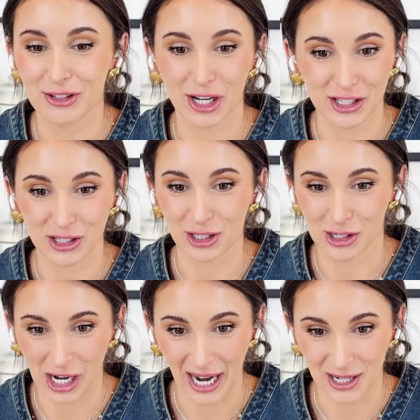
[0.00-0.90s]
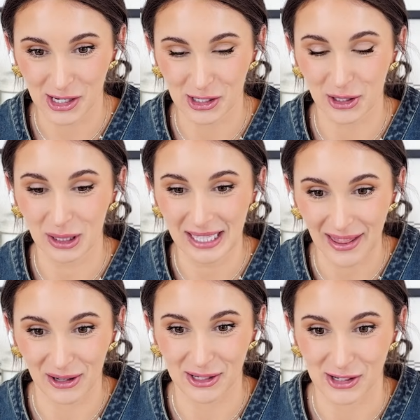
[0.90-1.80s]
Of just your chair, just your
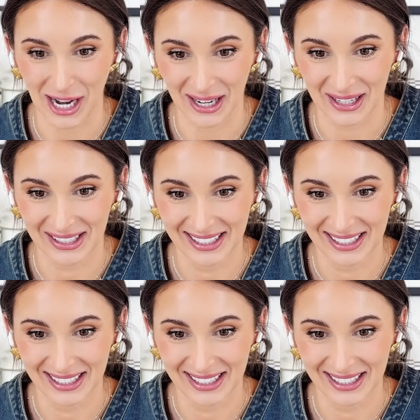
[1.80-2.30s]
leather chair.